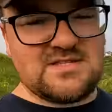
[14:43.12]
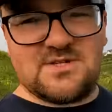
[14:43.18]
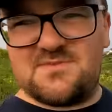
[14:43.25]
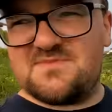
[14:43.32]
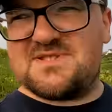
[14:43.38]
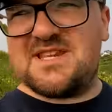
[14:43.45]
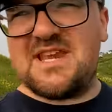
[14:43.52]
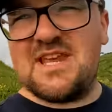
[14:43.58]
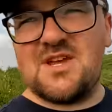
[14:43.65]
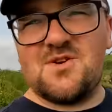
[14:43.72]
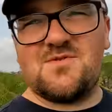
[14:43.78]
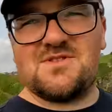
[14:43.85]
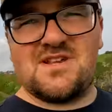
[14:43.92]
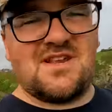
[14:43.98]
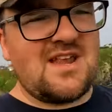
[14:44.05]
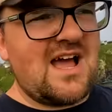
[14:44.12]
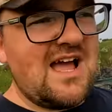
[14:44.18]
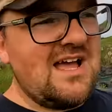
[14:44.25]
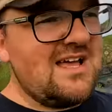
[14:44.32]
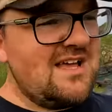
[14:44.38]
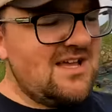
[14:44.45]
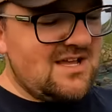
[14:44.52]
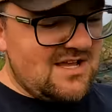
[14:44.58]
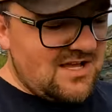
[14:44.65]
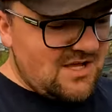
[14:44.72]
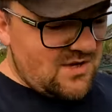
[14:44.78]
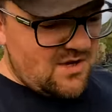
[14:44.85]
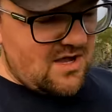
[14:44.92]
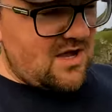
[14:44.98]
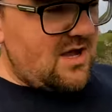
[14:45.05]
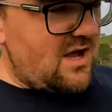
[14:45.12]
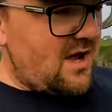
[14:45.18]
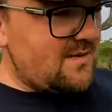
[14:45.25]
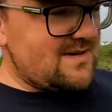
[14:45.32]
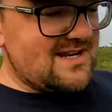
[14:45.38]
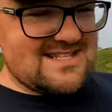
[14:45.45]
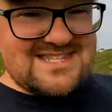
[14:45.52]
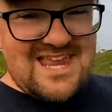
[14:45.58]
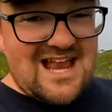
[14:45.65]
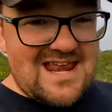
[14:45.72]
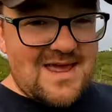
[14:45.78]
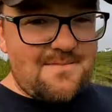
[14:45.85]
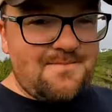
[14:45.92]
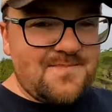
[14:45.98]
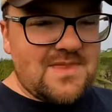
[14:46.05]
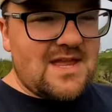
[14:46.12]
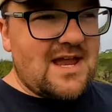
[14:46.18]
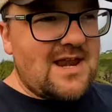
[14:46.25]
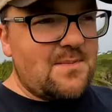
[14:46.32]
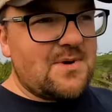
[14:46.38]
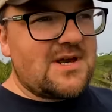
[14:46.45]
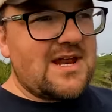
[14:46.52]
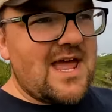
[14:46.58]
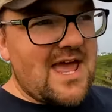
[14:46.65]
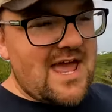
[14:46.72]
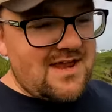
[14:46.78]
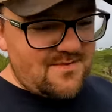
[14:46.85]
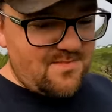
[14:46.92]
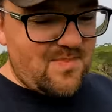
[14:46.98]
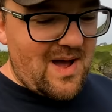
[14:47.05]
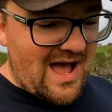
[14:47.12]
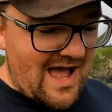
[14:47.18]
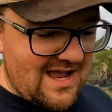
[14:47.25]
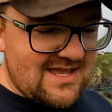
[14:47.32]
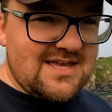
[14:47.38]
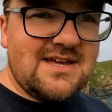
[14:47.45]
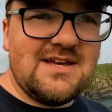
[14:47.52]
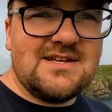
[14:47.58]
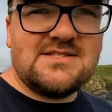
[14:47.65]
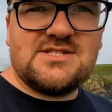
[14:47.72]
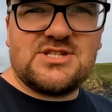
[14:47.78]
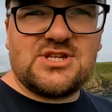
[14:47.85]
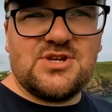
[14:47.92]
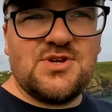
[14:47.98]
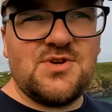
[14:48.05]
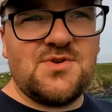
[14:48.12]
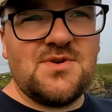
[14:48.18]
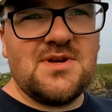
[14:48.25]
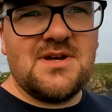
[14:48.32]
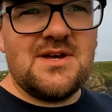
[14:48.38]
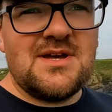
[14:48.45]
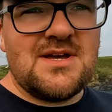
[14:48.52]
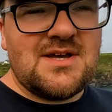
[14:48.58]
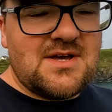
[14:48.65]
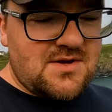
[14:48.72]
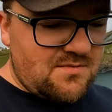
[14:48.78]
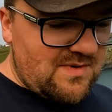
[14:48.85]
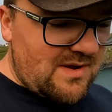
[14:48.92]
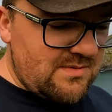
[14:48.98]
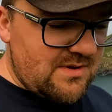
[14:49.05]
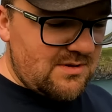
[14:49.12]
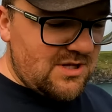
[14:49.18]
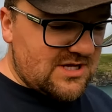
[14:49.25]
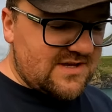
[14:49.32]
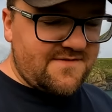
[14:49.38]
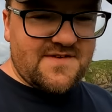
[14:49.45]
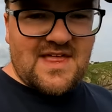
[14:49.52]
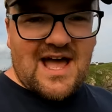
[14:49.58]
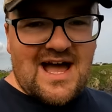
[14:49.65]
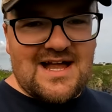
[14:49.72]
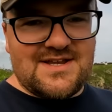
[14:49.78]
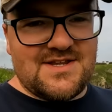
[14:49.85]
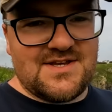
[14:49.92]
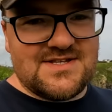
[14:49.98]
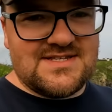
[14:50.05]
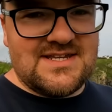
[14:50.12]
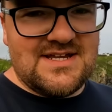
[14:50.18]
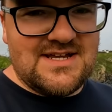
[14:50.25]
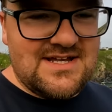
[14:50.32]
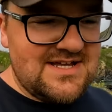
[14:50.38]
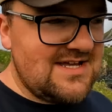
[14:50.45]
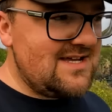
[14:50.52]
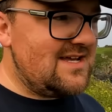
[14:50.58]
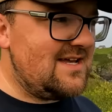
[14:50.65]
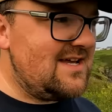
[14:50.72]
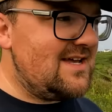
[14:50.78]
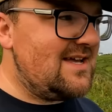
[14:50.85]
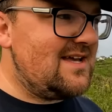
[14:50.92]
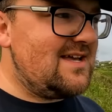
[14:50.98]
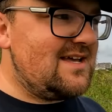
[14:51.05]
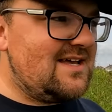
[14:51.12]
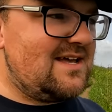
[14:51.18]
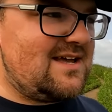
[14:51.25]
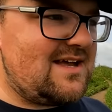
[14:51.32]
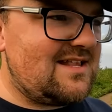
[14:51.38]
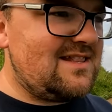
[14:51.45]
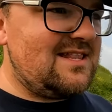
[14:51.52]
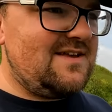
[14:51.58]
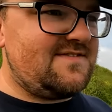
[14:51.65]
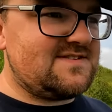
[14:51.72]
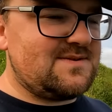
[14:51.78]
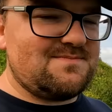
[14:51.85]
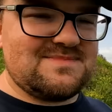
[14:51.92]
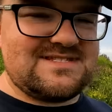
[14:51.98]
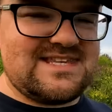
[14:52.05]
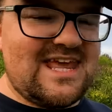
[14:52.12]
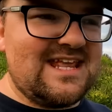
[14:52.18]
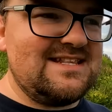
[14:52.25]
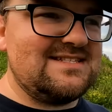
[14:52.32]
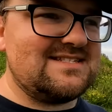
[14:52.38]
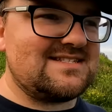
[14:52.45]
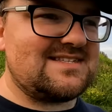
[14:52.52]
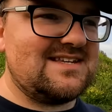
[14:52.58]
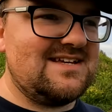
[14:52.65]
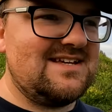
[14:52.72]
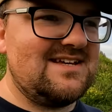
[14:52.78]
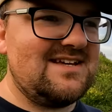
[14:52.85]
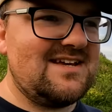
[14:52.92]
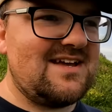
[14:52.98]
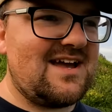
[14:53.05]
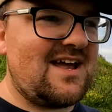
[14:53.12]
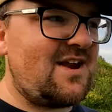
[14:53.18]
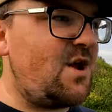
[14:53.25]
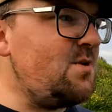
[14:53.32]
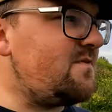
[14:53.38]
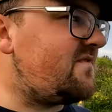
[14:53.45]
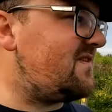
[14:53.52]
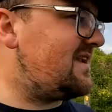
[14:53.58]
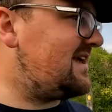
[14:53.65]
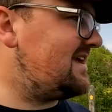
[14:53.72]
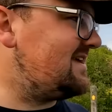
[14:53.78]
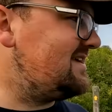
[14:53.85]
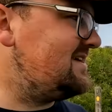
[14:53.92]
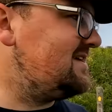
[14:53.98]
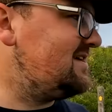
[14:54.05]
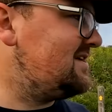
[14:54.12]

some seagulls and that, I'm going to tell him and then we're going to head back to where we were looking for the adders and lift some tins and hopefully